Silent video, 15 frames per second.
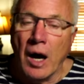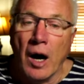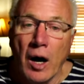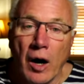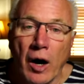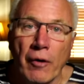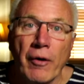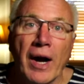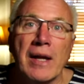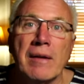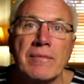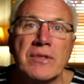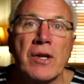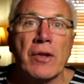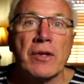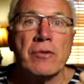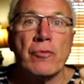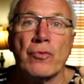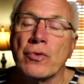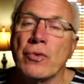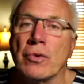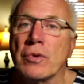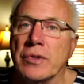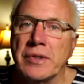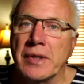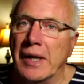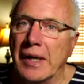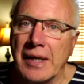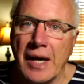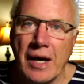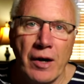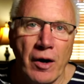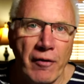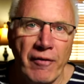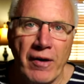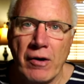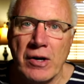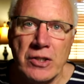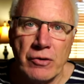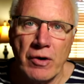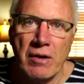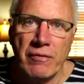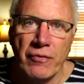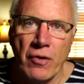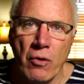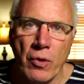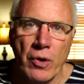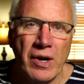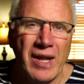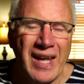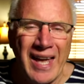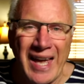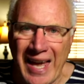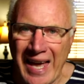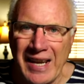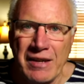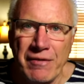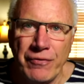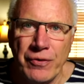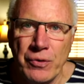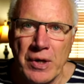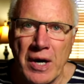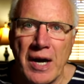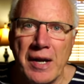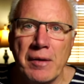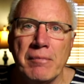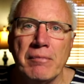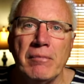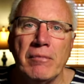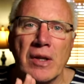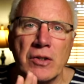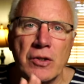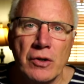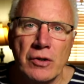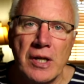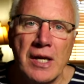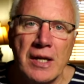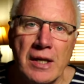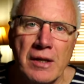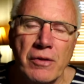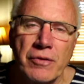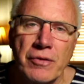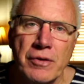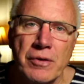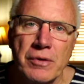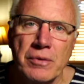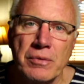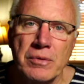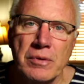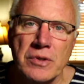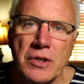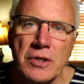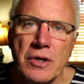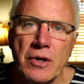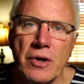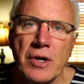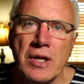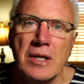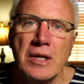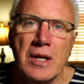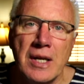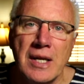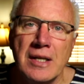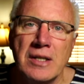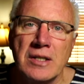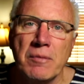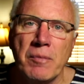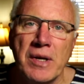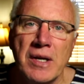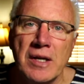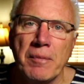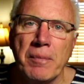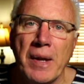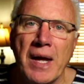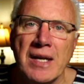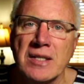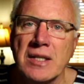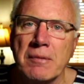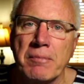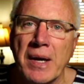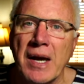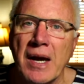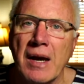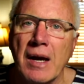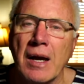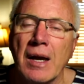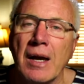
All right, so the rules again are very straightforward any food item that you're taking through security needs to be in a plastic bag,